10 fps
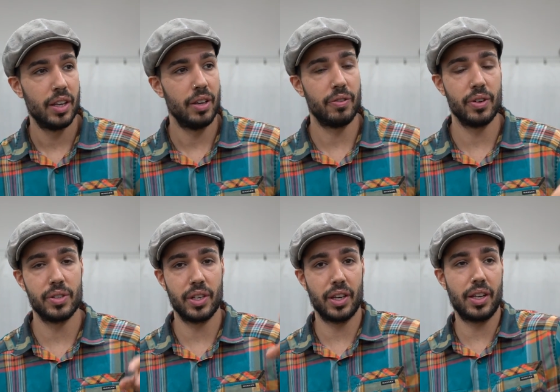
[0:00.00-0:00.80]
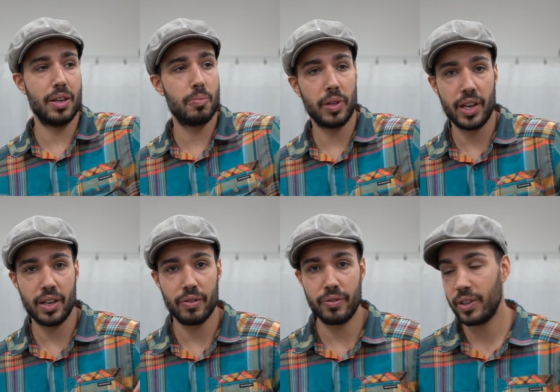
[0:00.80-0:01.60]
If there's like a kid playing
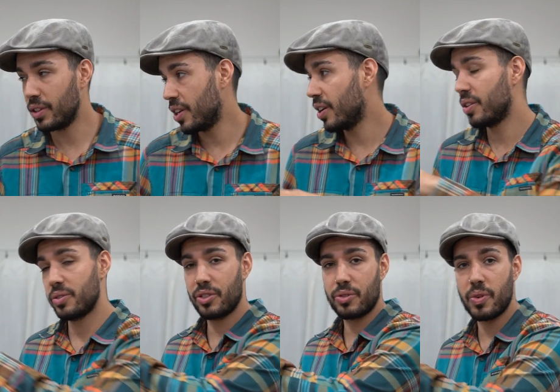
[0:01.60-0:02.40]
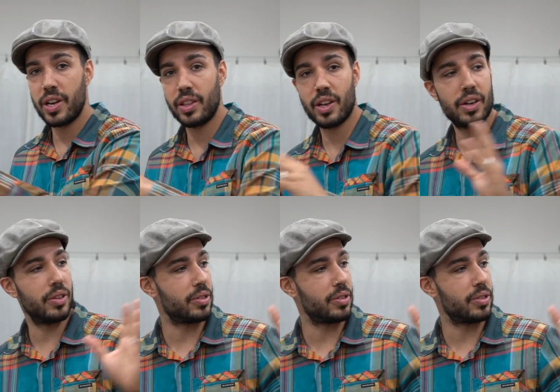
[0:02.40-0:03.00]
in a field there, there's a train there,